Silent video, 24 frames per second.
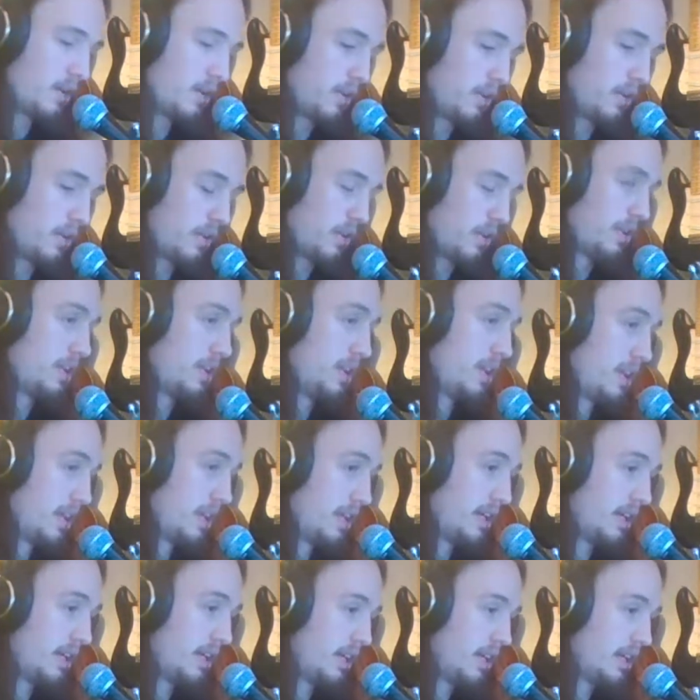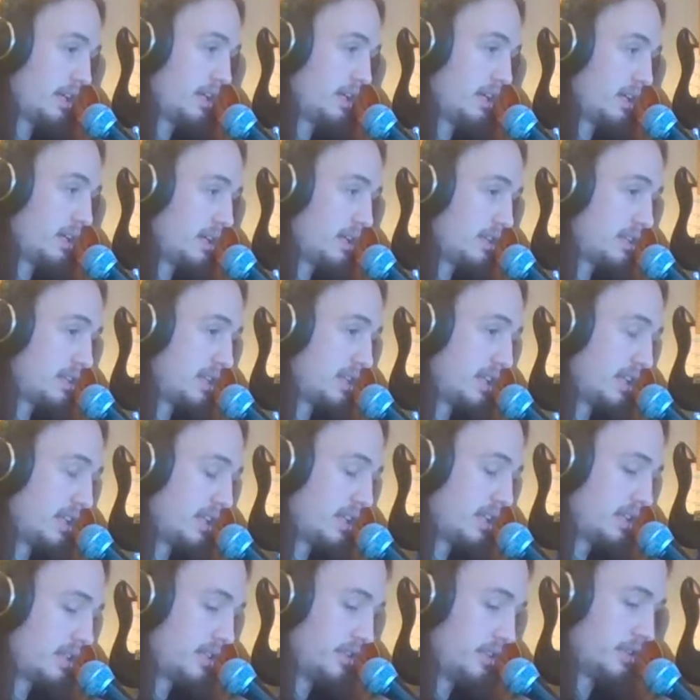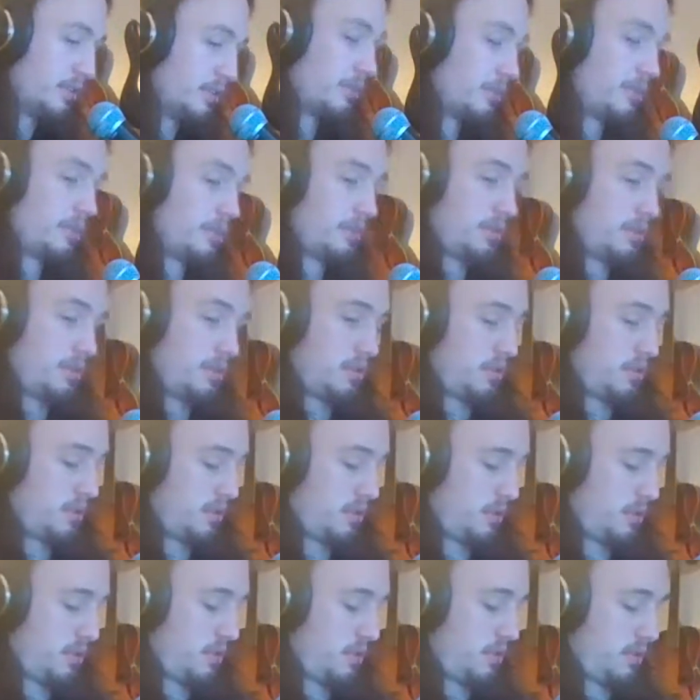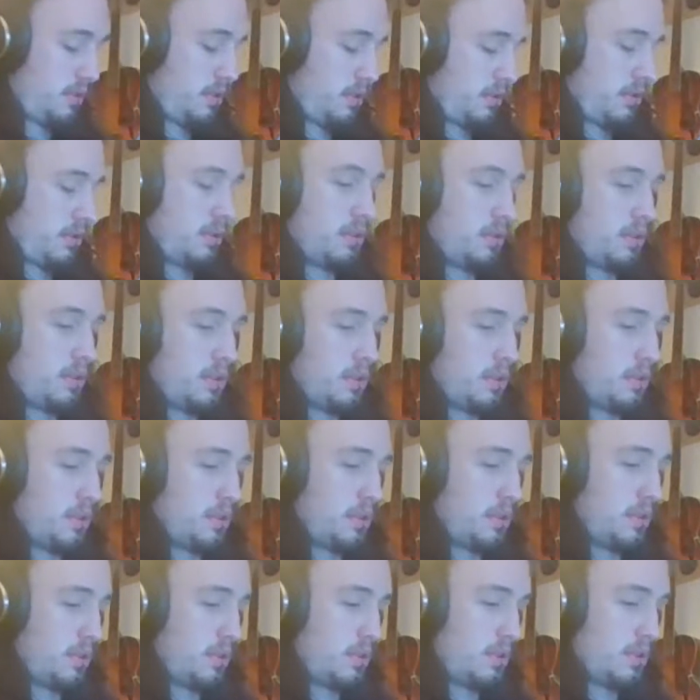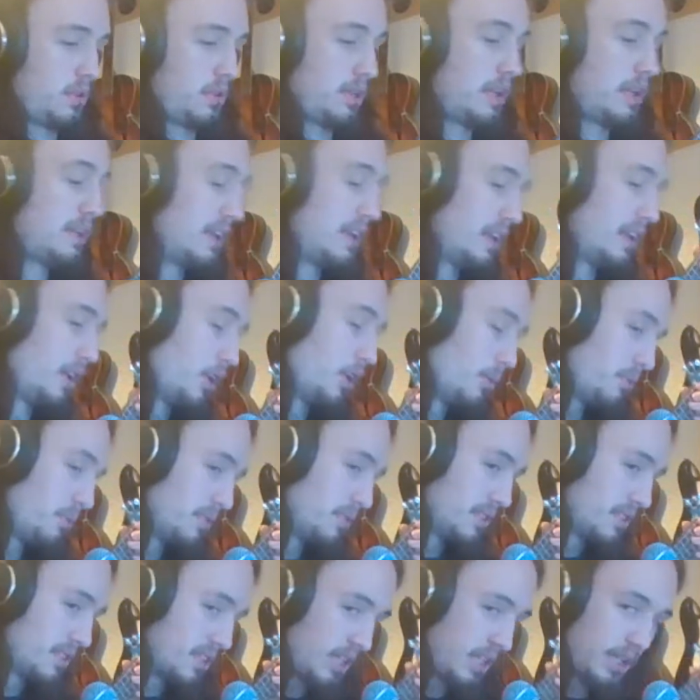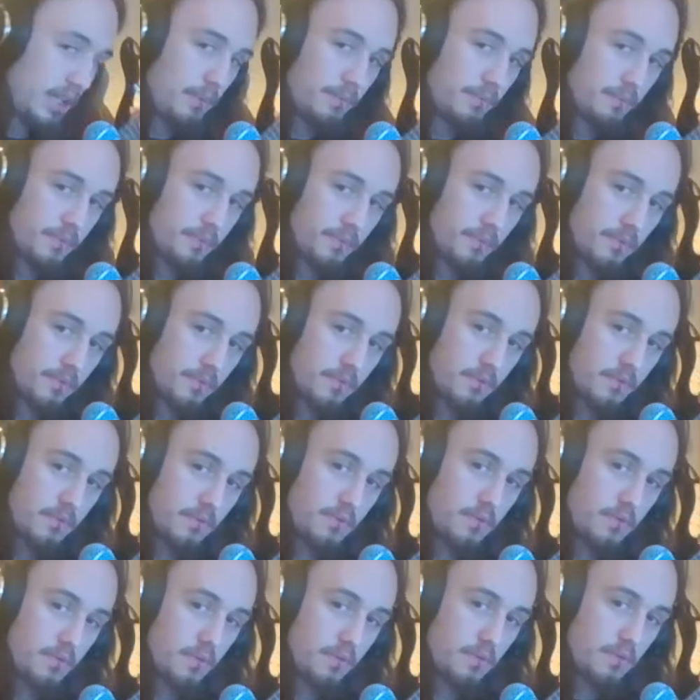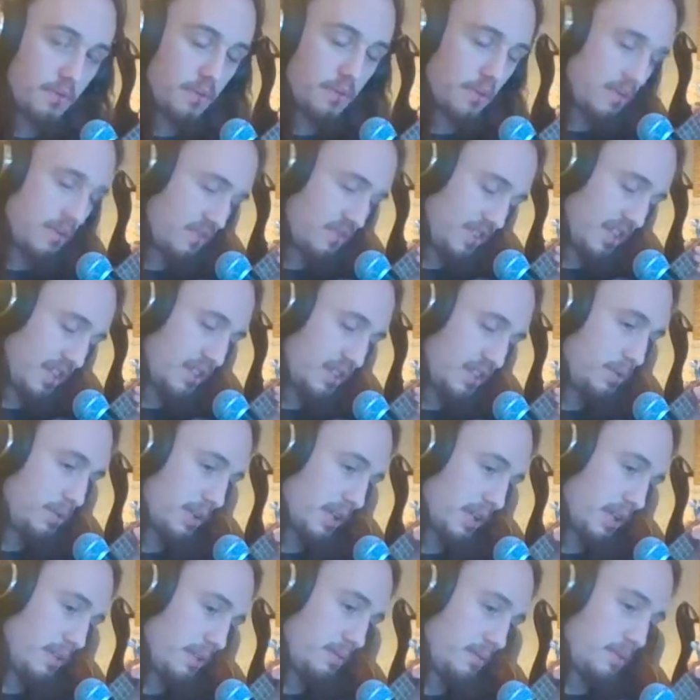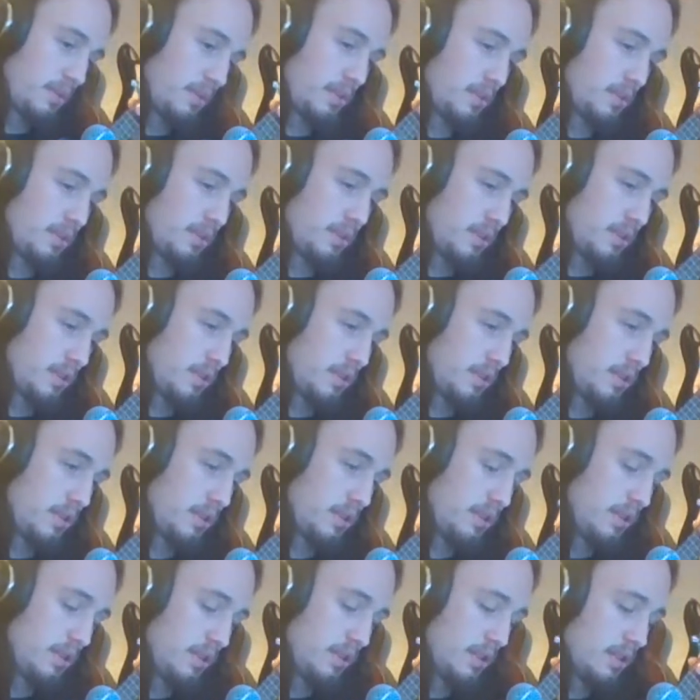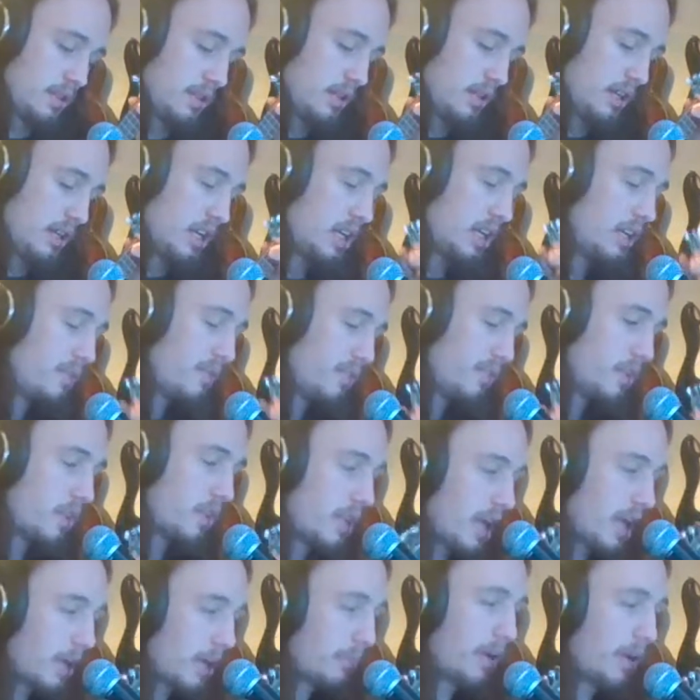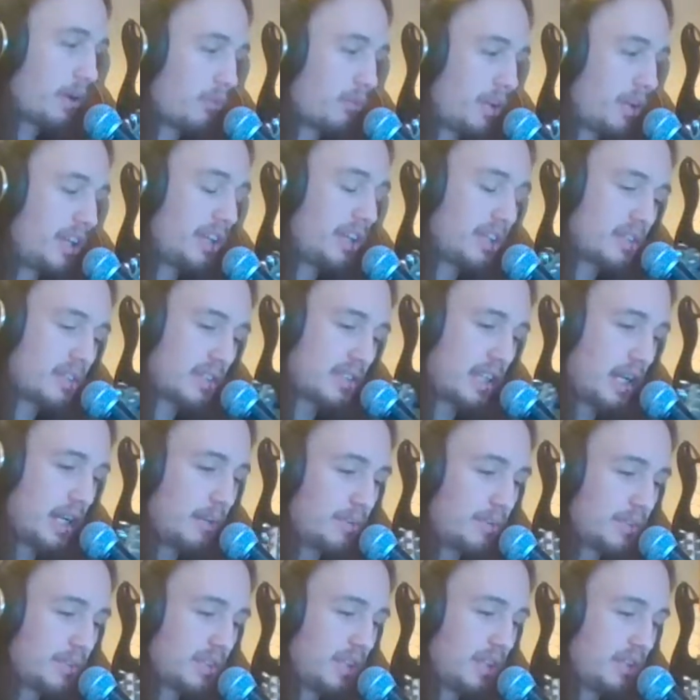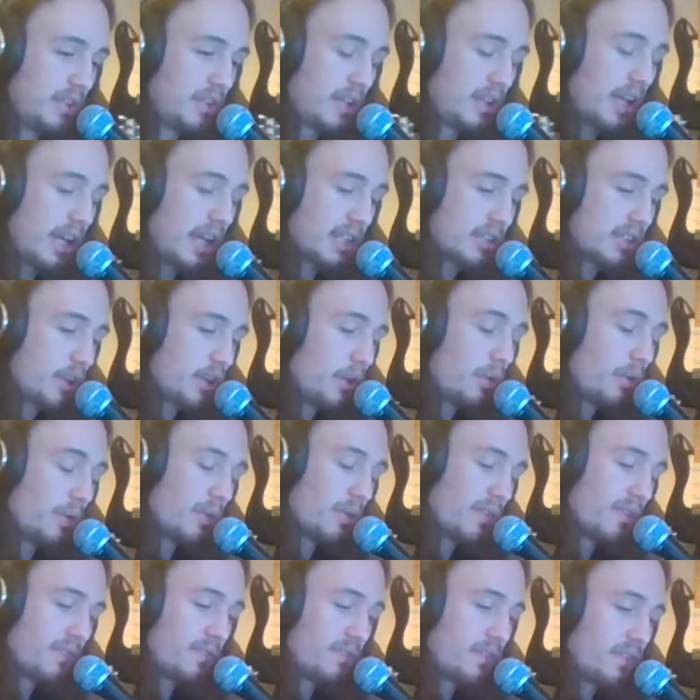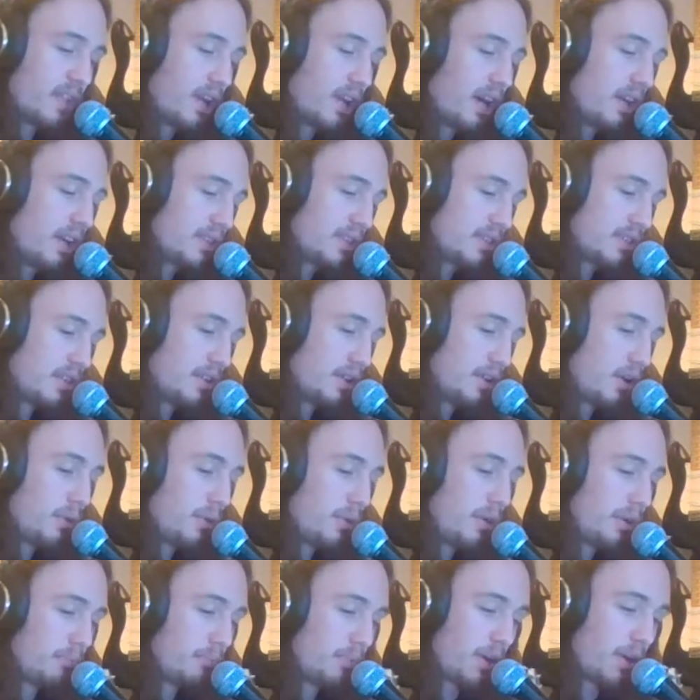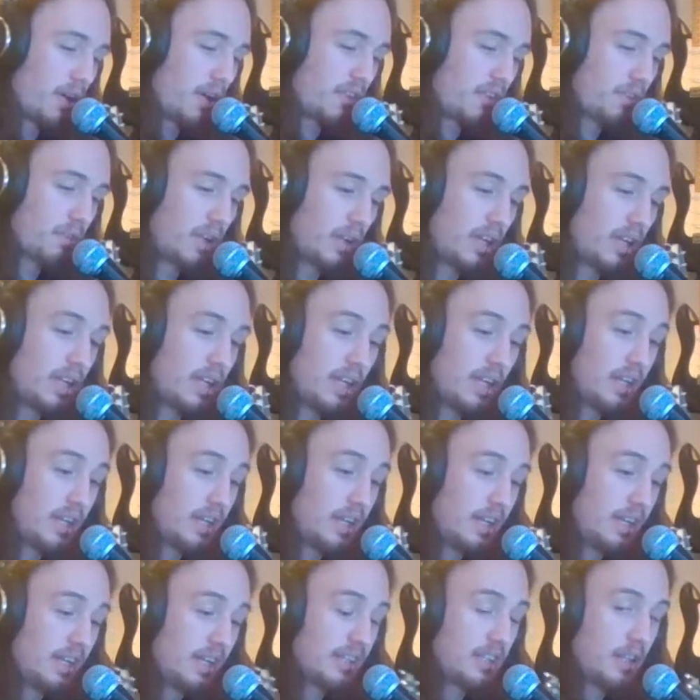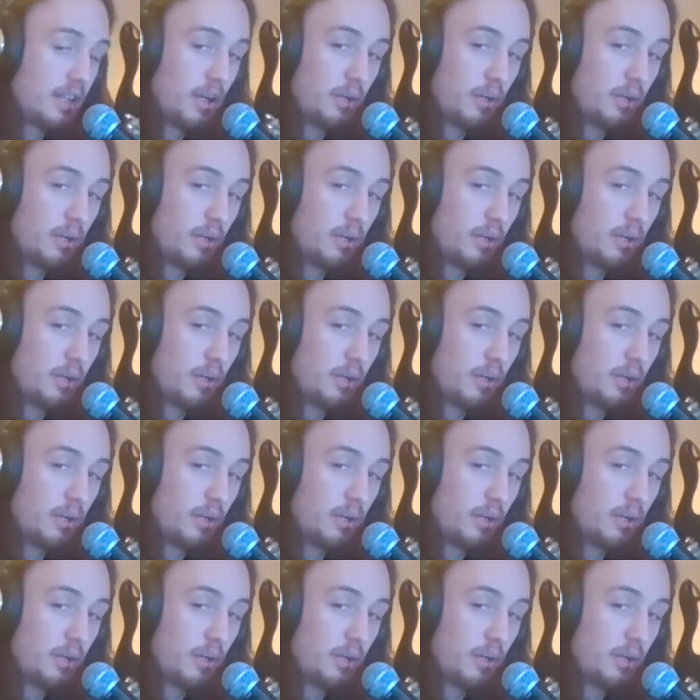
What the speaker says: on C2. And then open C, C2 again. And if you're getting better reading your tabs, you'll see the next note or the last note in bar 3 is an